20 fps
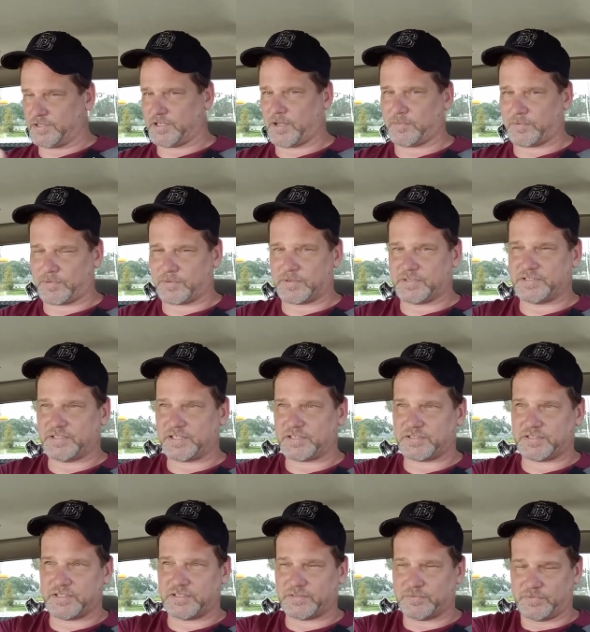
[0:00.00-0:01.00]
a couple
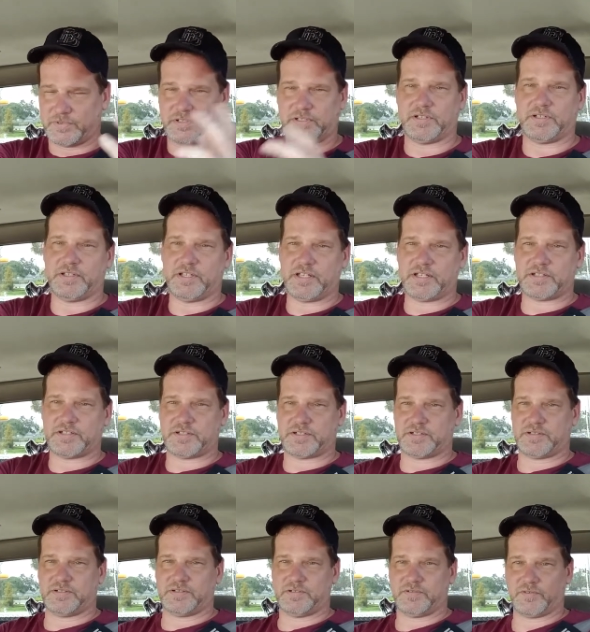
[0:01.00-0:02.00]
360s and went in a ditch